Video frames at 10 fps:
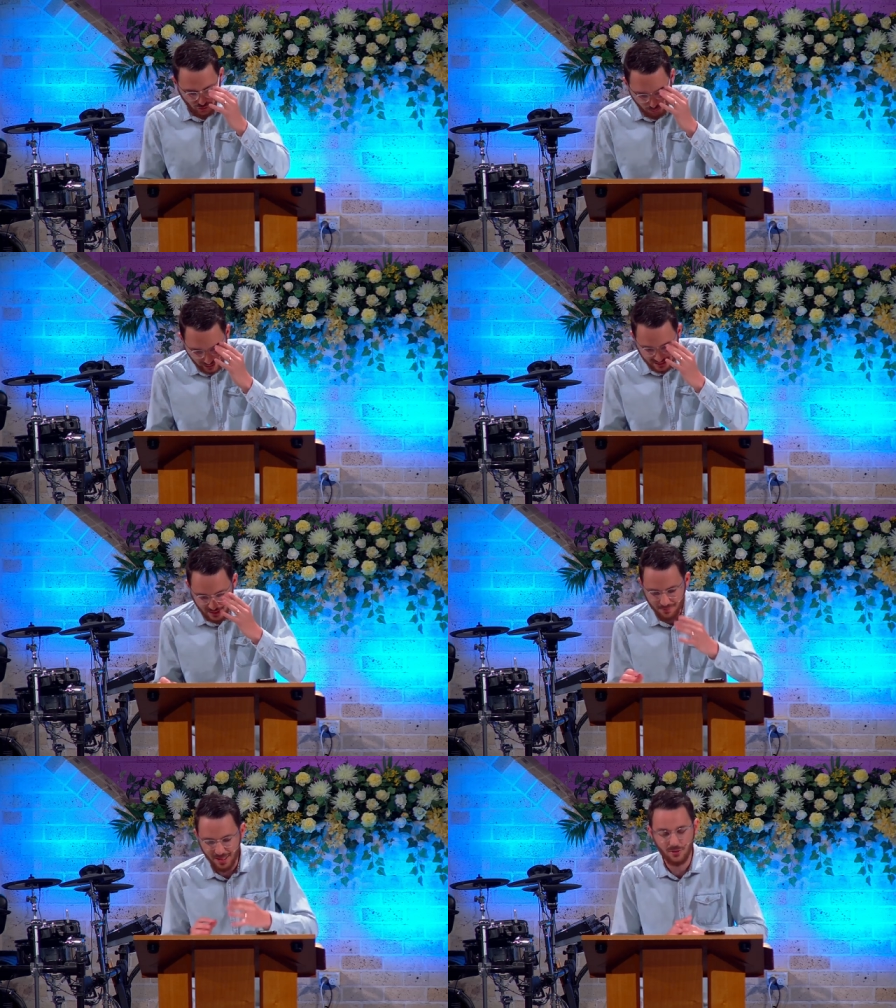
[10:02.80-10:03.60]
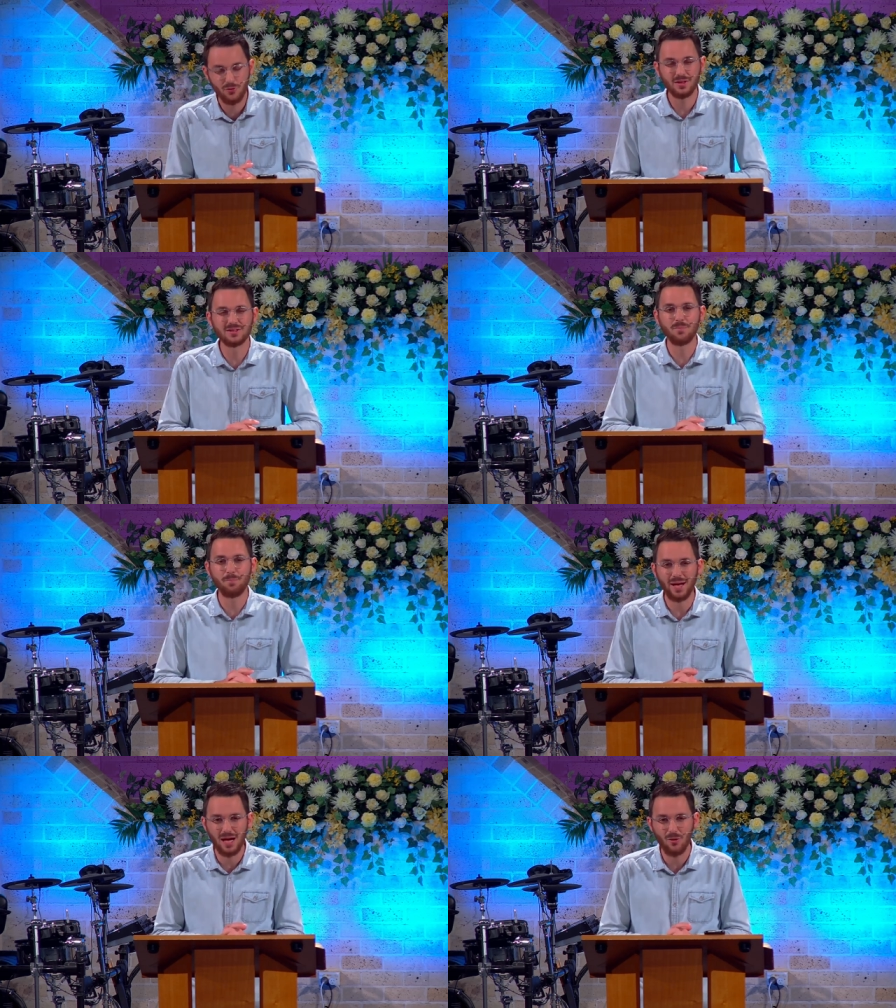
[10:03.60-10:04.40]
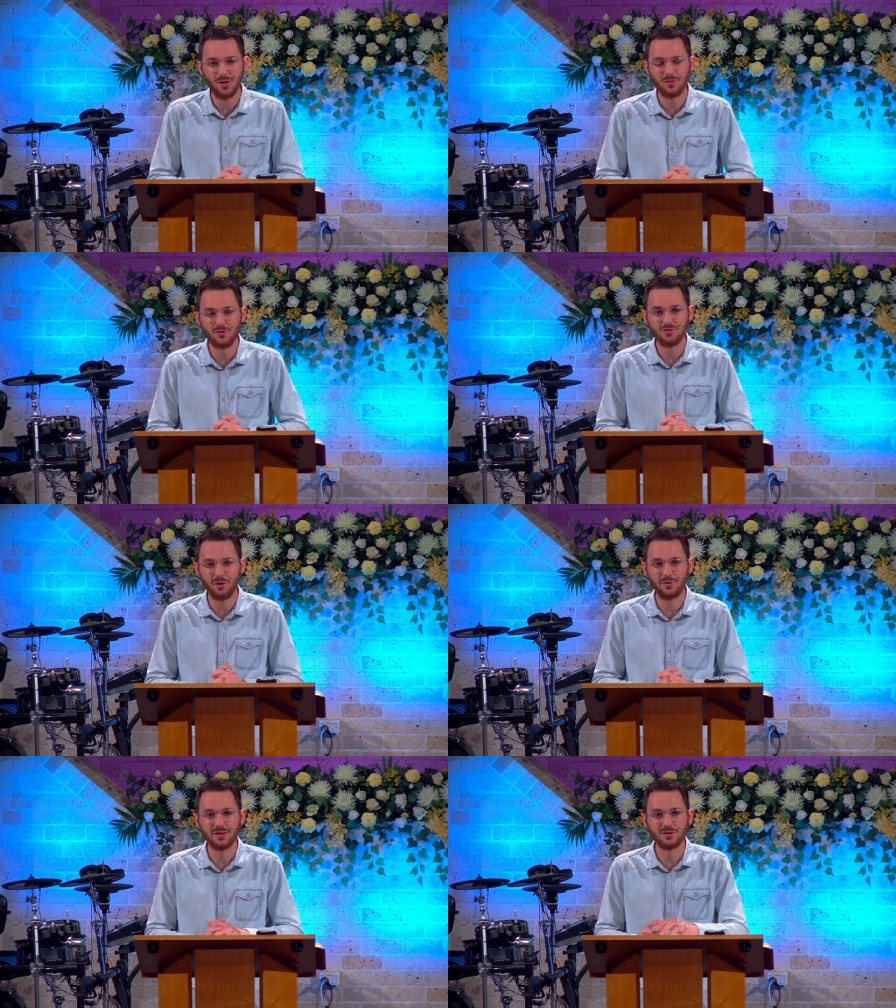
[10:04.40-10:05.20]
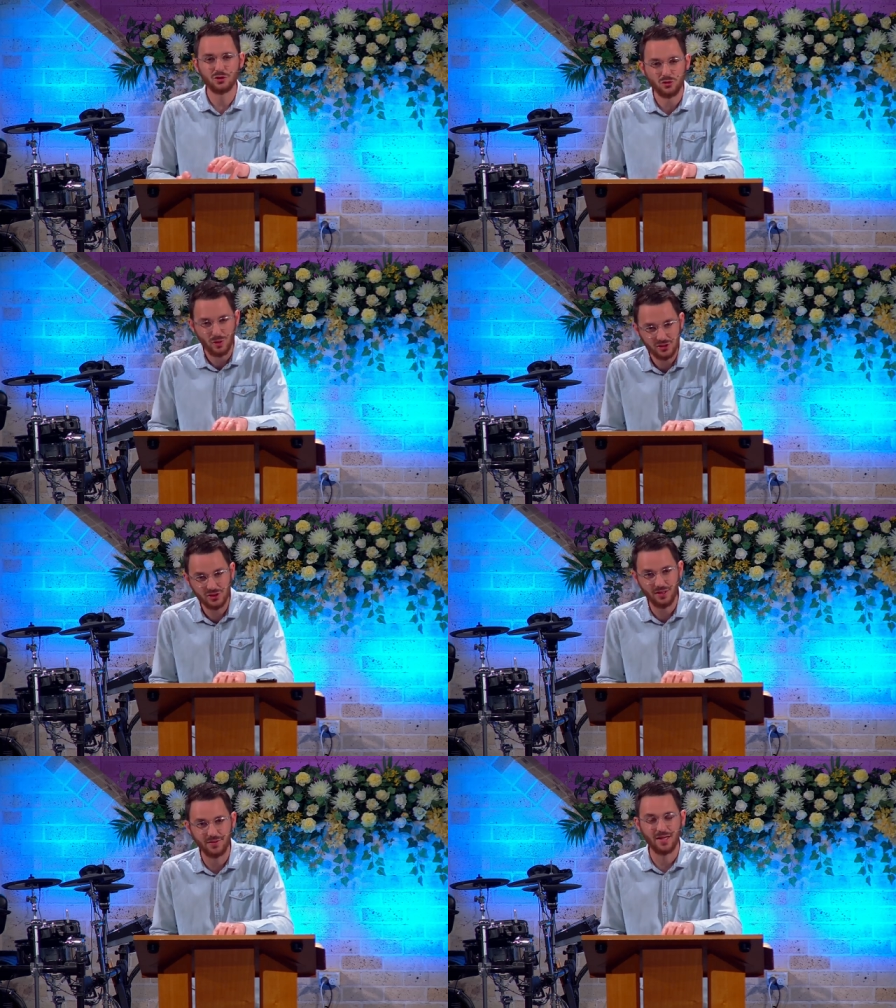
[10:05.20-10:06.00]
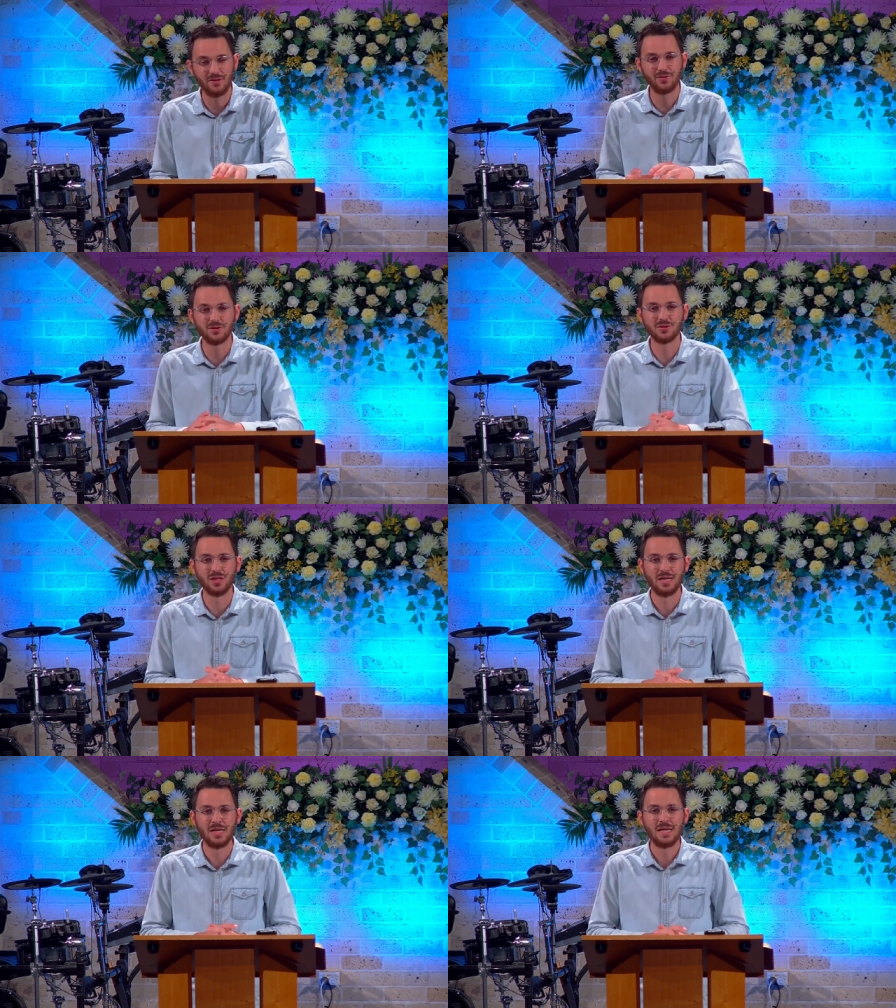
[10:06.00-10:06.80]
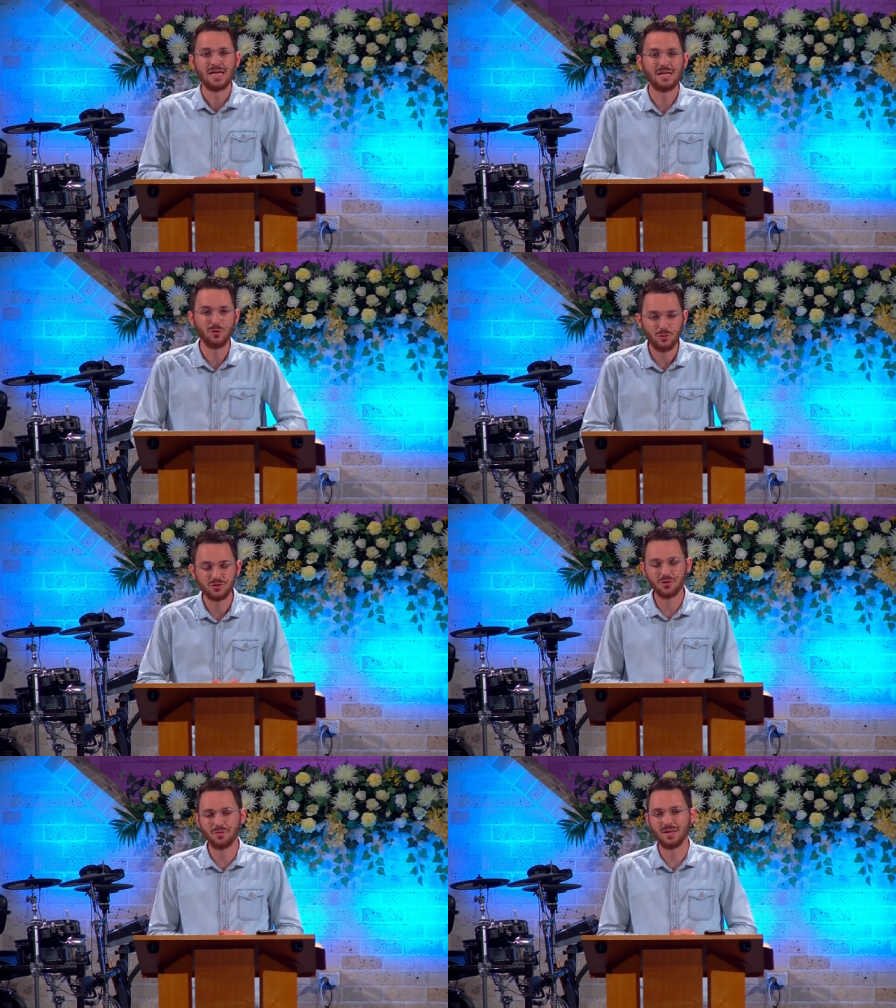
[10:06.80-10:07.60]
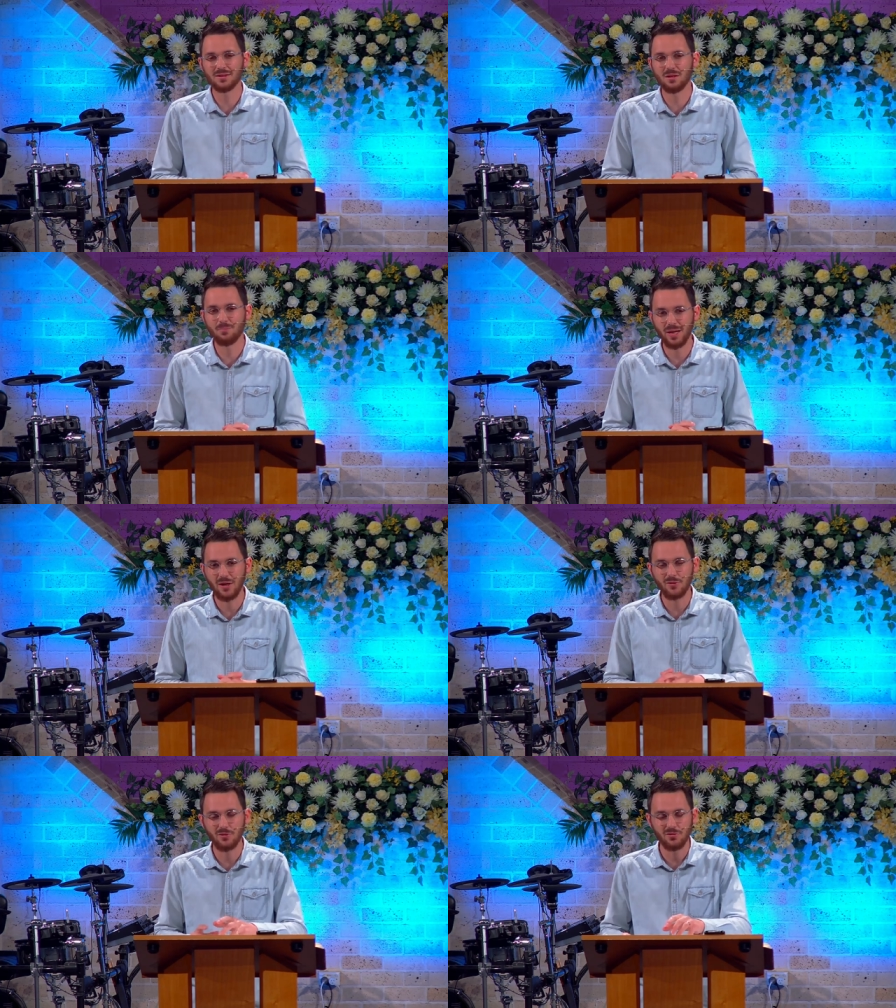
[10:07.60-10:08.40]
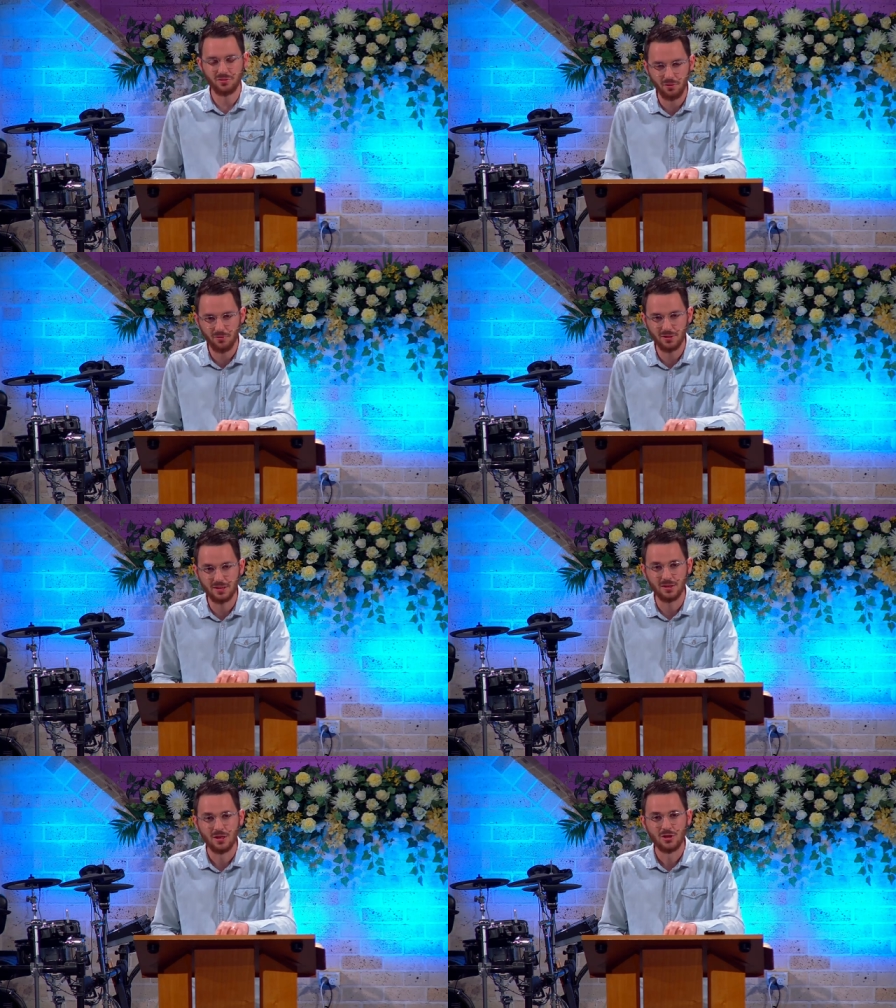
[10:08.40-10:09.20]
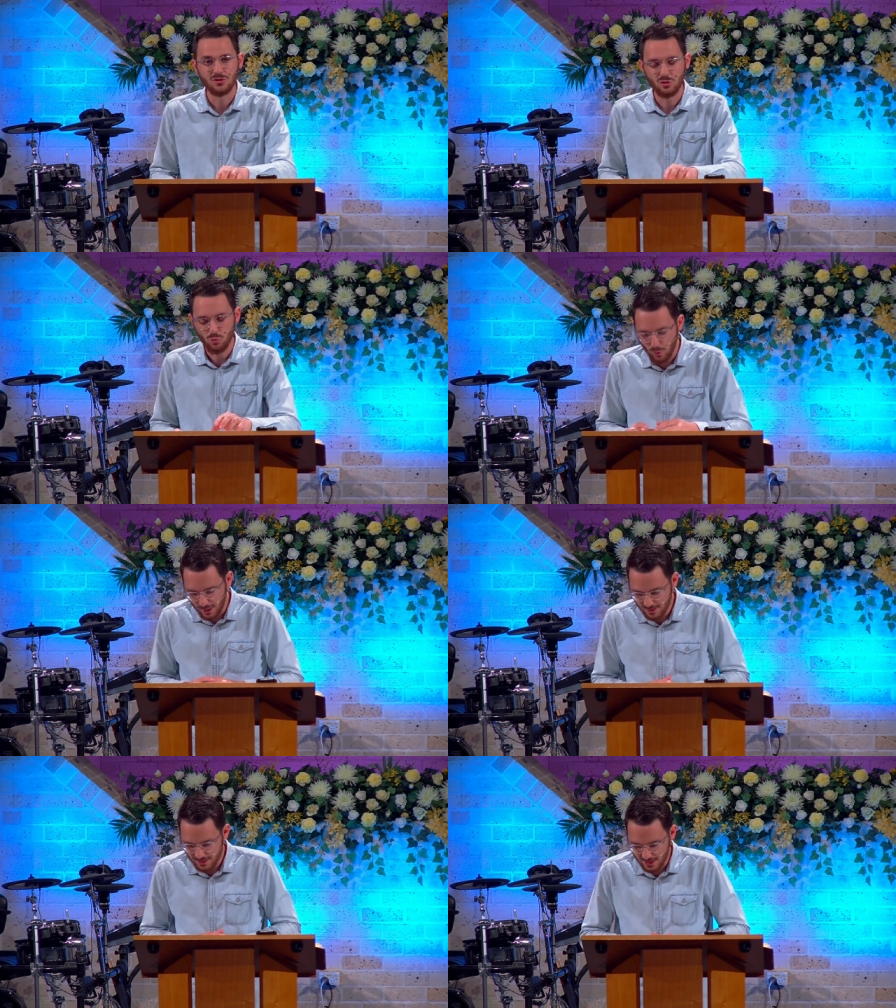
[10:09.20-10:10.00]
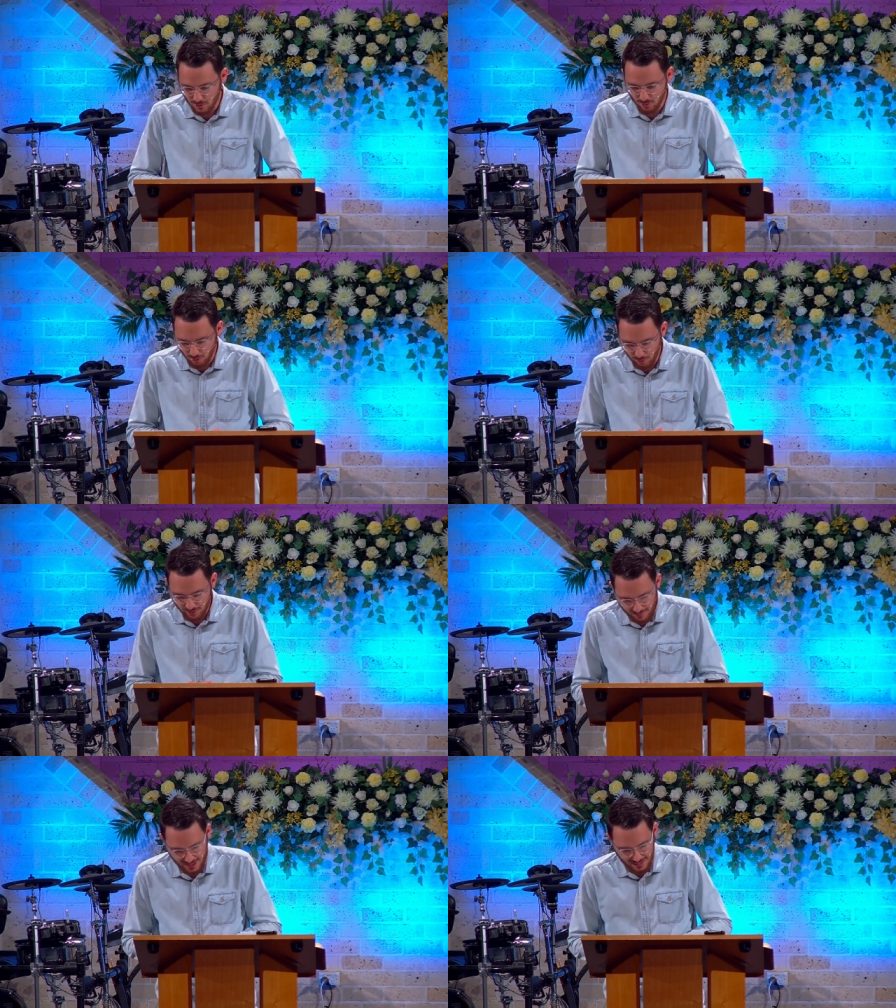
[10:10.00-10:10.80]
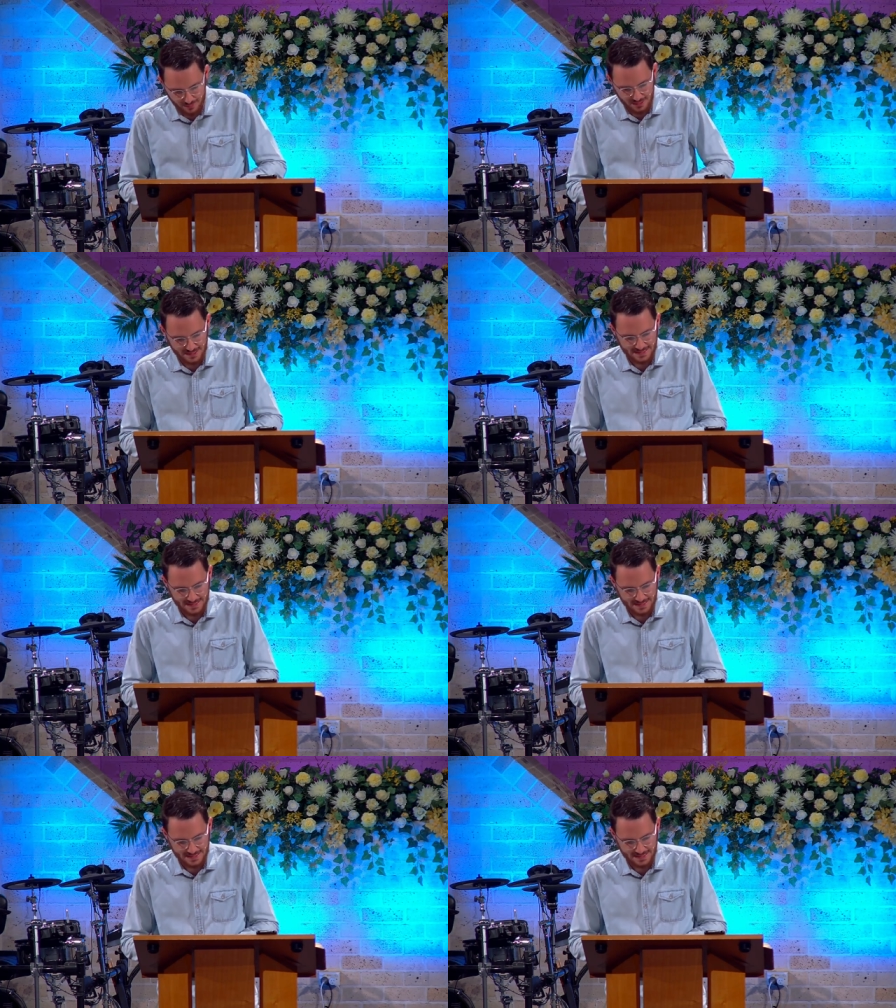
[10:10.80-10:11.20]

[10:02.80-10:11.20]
spread them out, who has the power and authority to stretch out the heavens, he also has the power and authority to one day roll them up.